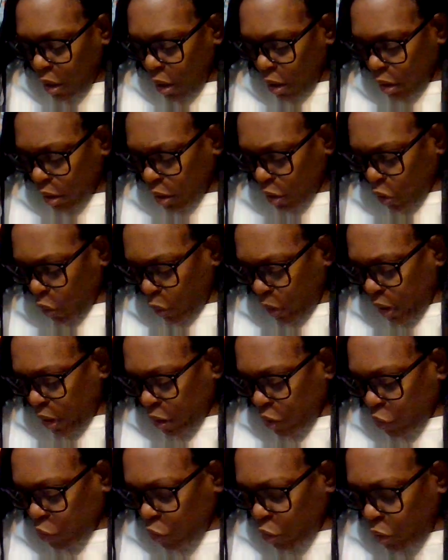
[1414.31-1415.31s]
So we
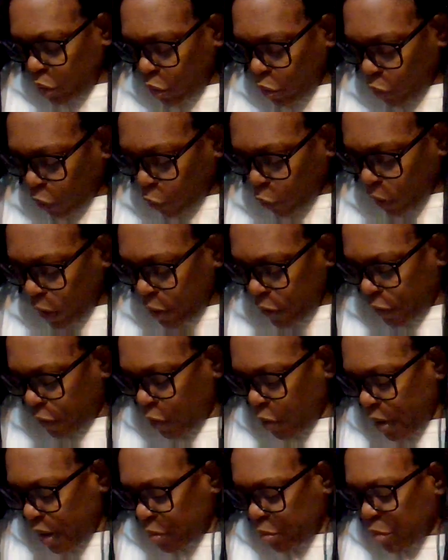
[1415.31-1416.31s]
are truly
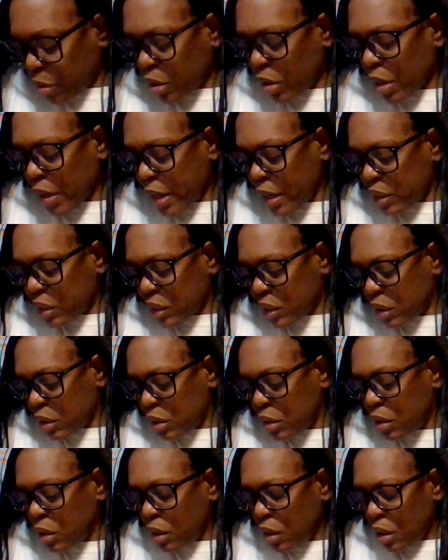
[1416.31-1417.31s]
grateful and blessed
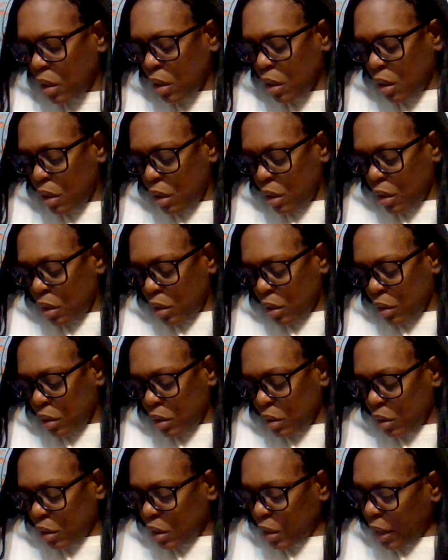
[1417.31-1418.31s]

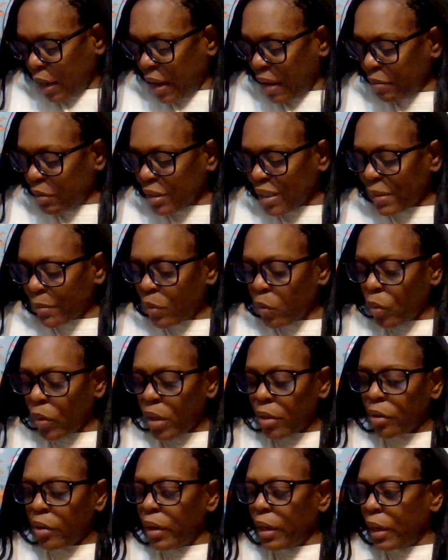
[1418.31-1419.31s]
to have this type of
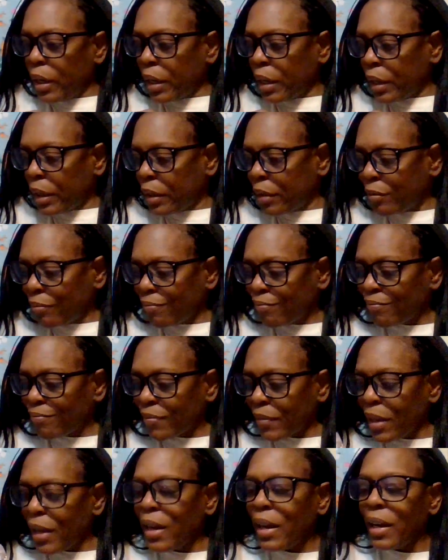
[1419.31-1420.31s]
weather. And
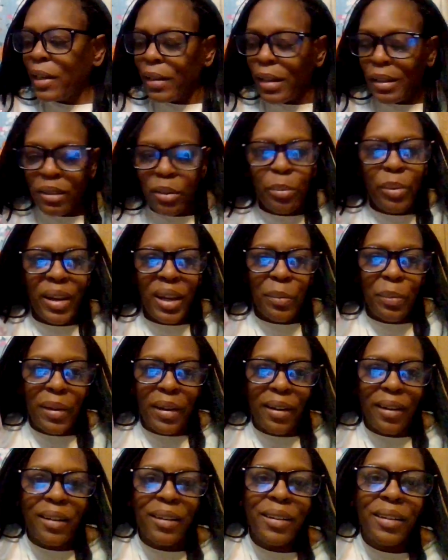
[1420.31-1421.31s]
another pink
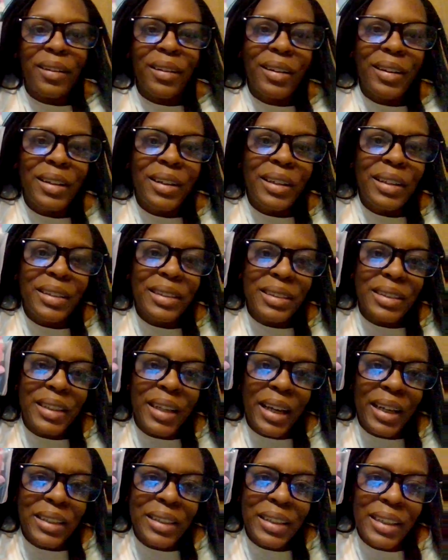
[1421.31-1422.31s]
pair.
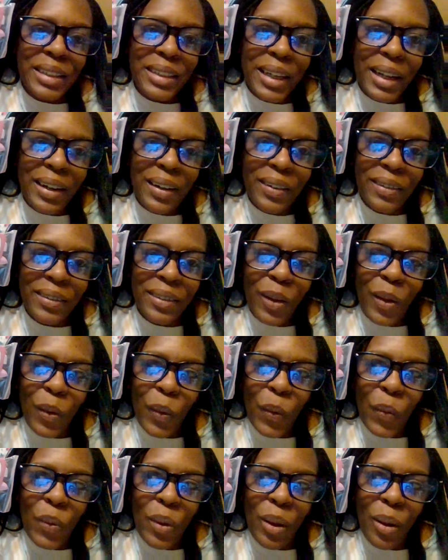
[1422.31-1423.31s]
Check these out.
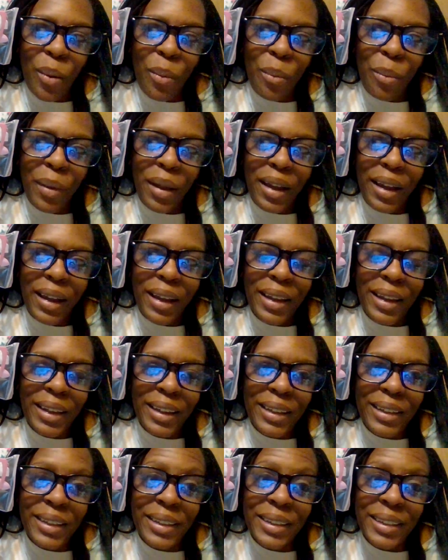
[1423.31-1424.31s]
Oh uh, my
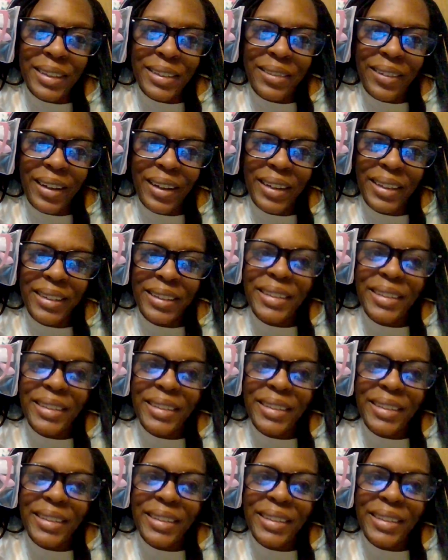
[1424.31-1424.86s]
goodness, right?